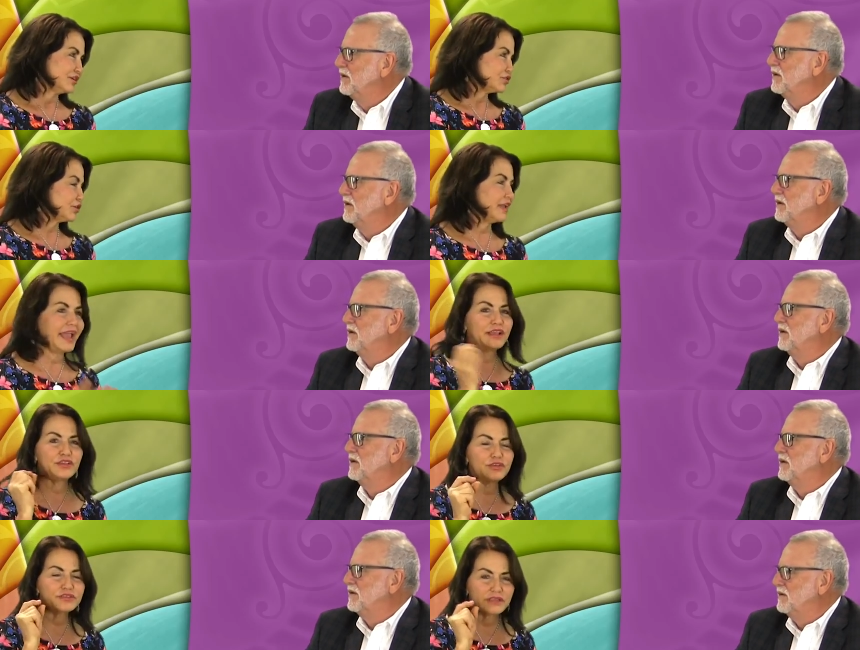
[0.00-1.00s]
Speaker 1: So you can't
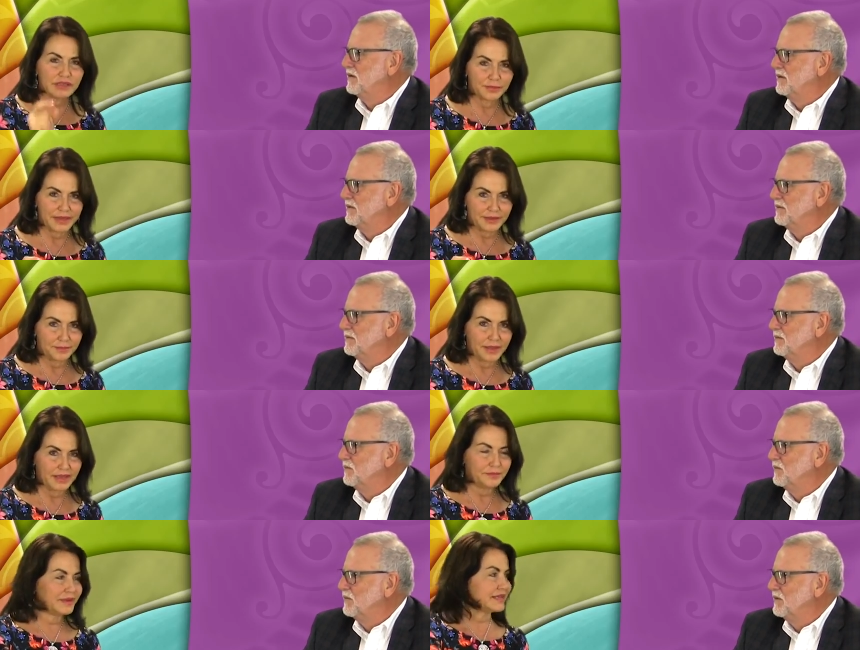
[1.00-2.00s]
use a little bit in
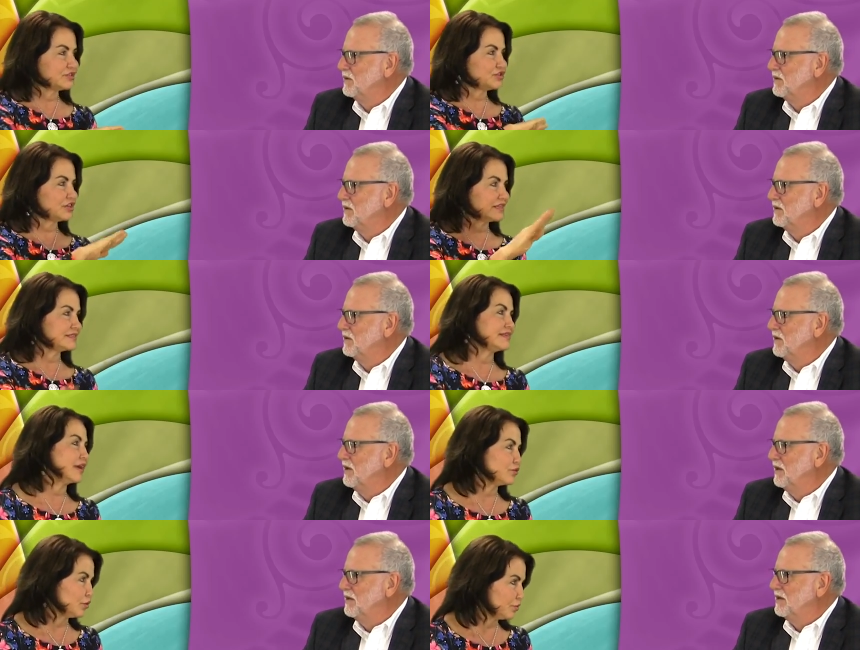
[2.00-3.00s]
men because it shuts
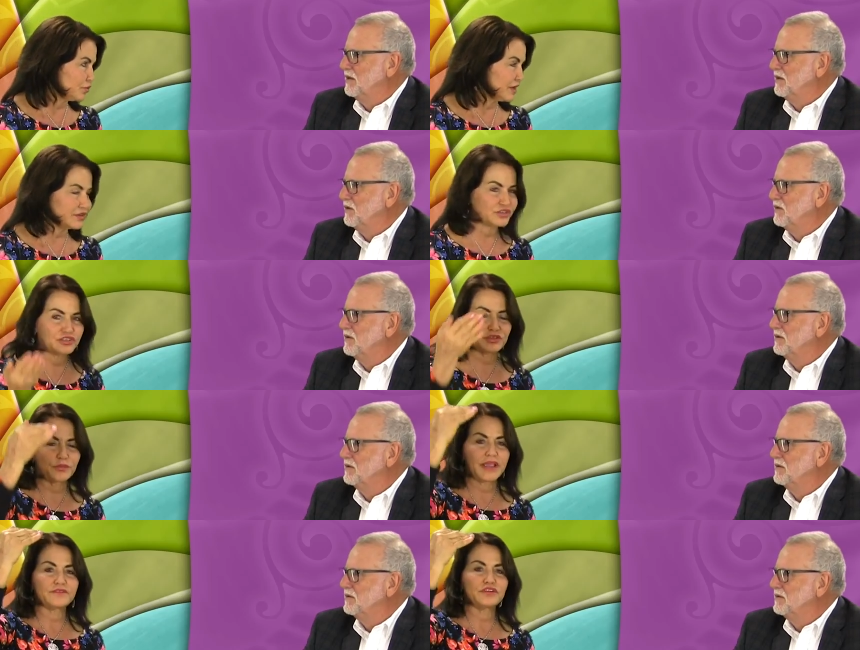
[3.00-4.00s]
down your own production. So
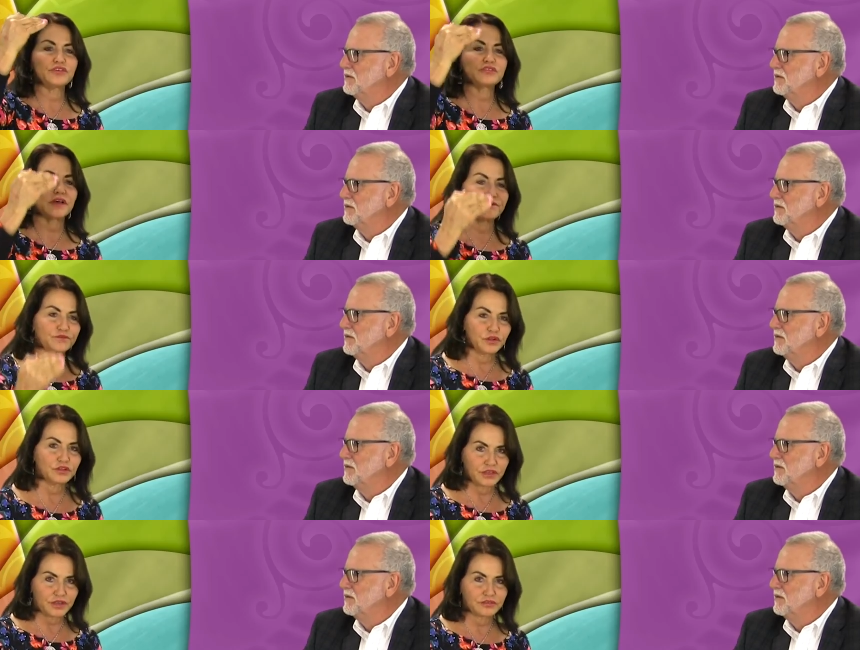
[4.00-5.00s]
we have to use a full
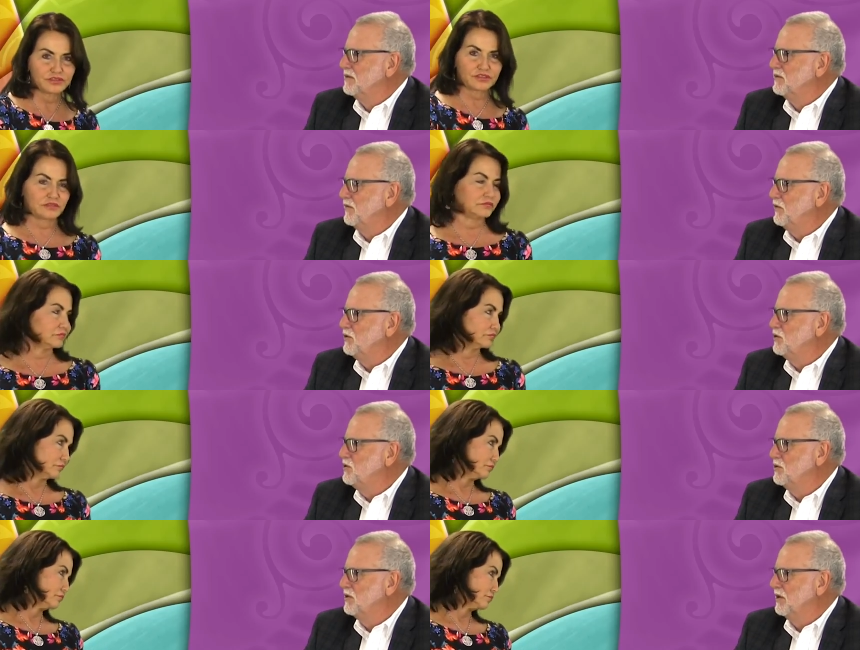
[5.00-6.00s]
dose.
Speaker 2: So if you just
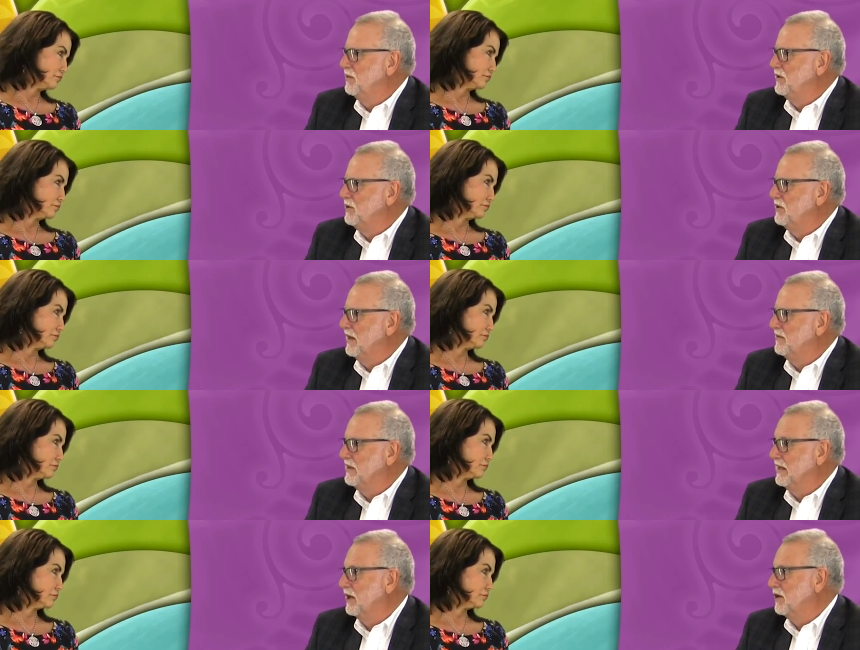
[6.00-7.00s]
use a little bit, you could have a
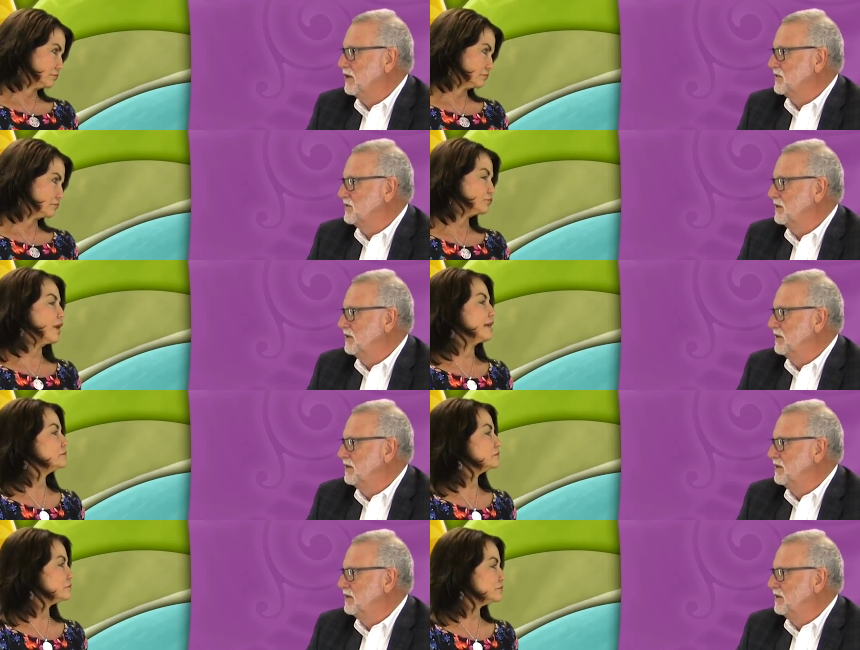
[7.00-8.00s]
net loss.
Speaker 1: Right.
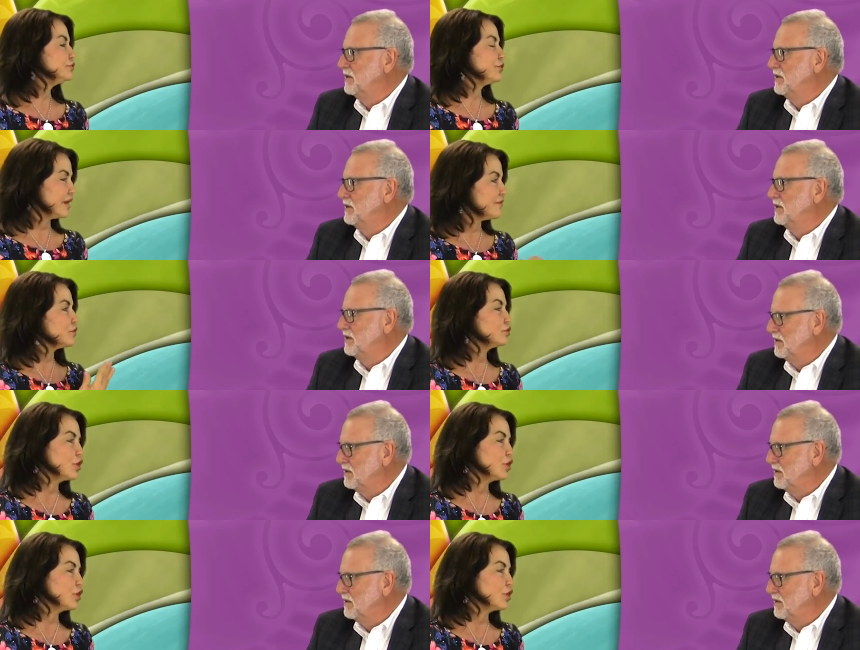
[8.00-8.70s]
You could have a